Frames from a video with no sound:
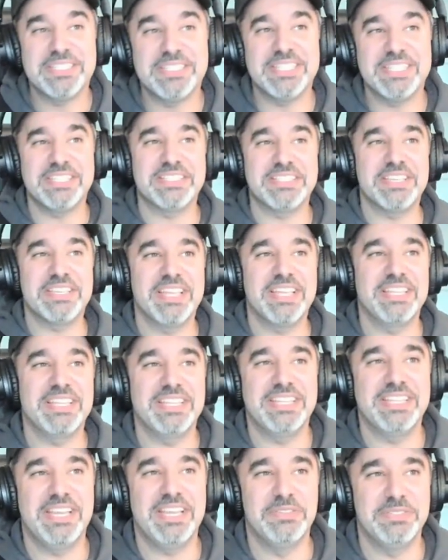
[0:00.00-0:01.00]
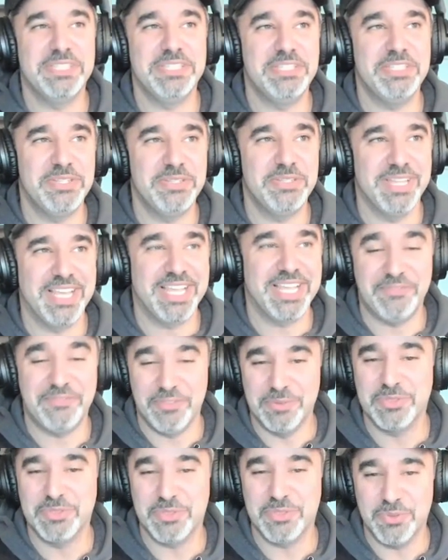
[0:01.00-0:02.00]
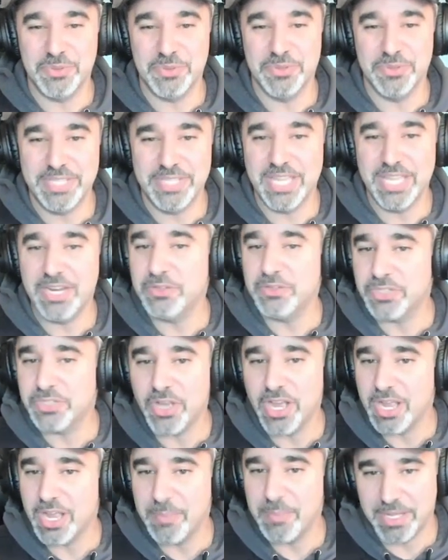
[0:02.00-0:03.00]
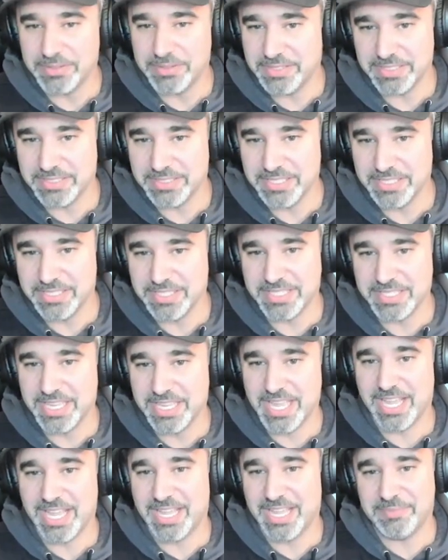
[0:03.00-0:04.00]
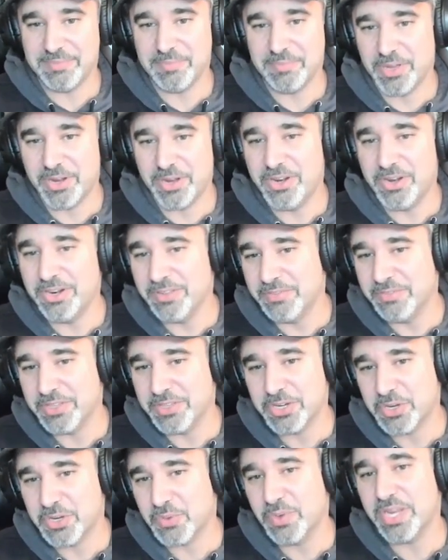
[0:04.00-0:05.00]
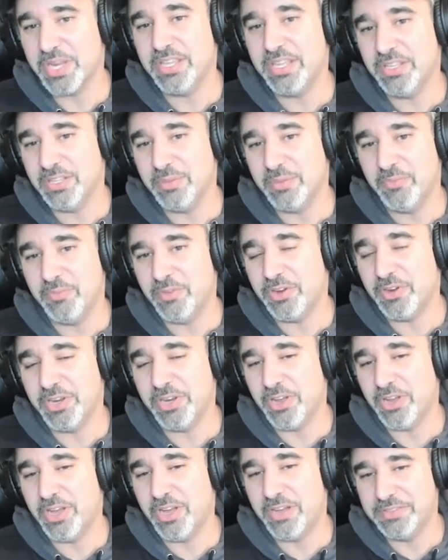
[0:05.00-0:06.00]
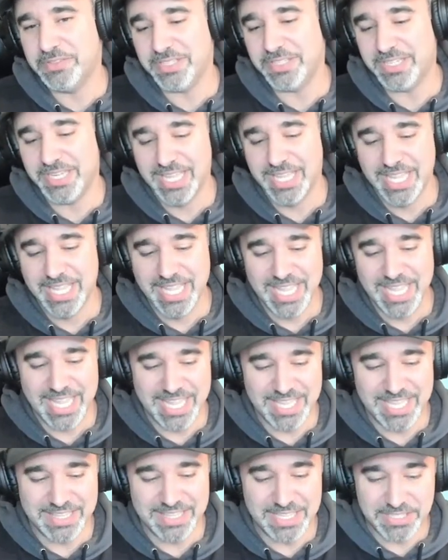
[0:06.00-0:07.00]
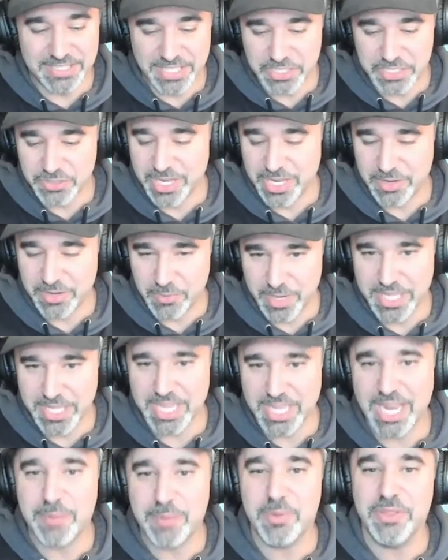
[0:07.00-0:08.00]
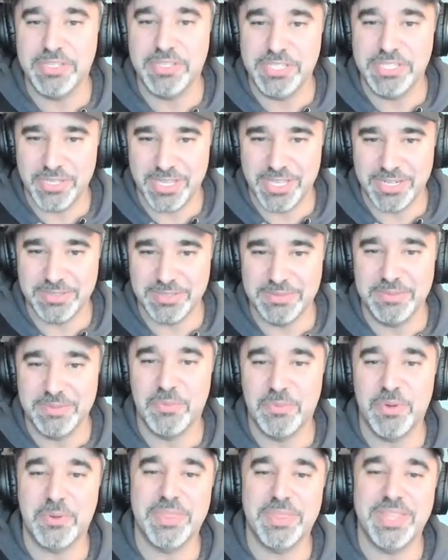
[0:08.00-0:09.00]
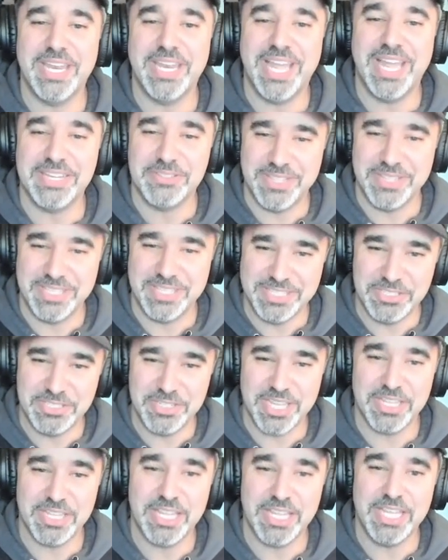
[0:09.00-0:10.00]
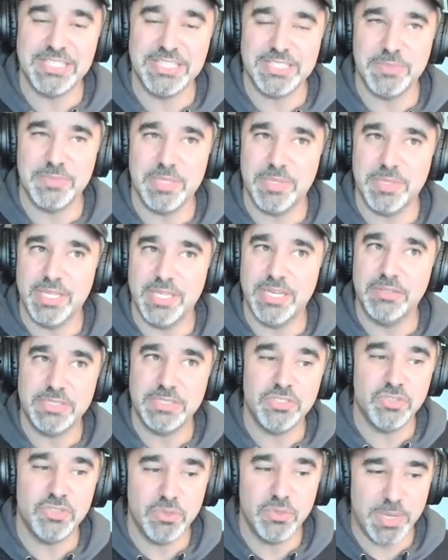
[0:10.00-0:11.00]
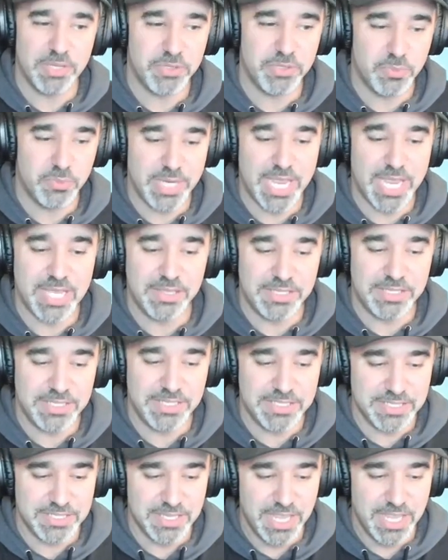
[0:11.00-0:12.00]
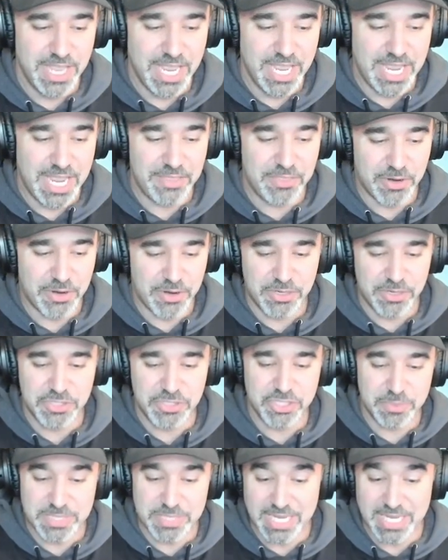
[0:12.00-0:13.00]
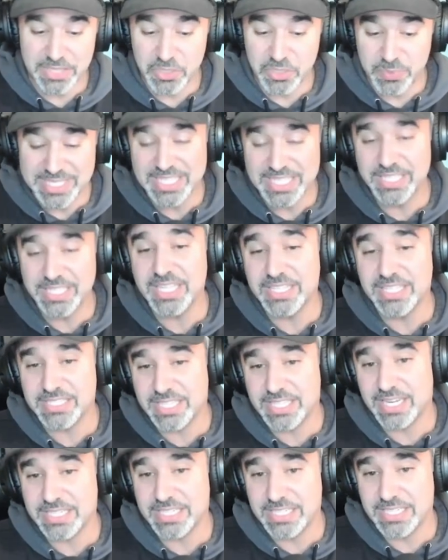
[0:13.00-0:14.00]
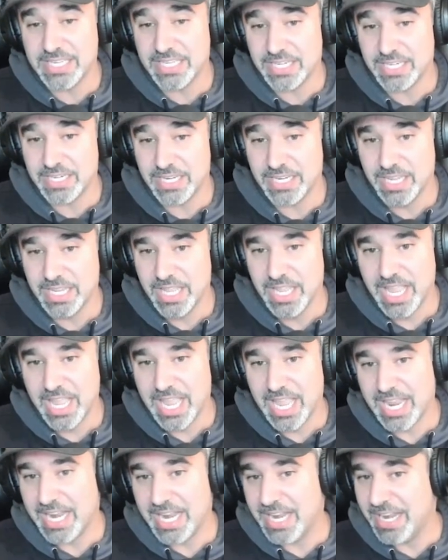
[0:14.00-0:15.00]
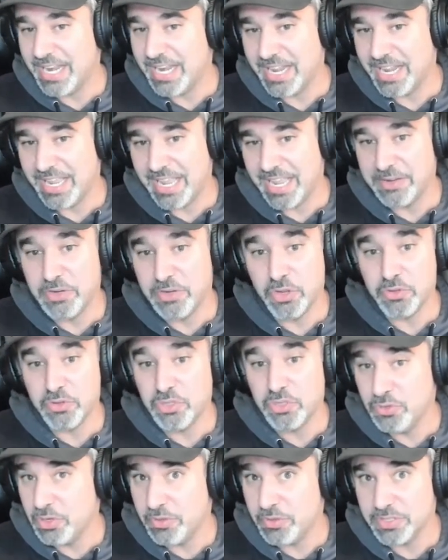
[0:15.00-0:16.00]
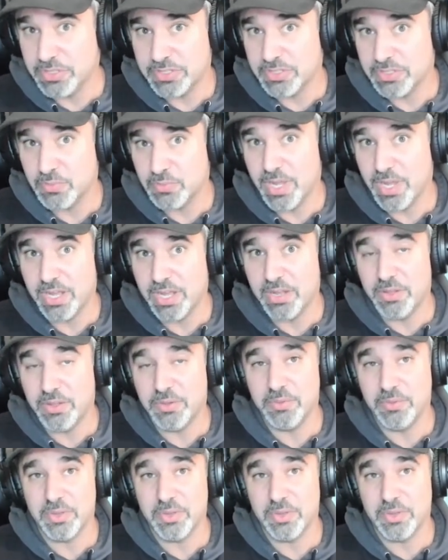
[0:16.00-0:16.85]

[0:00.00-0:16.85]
this is a thing that they don't teach you like at film school. They don't talk about this. This is not part of the curriculum very often. It, they teach you how to run a camera, they teach you how to work with an actor, they teach you how to light something, but they don't teach you about the realities and the hardships and the resilience that is needed. And I know you know this as well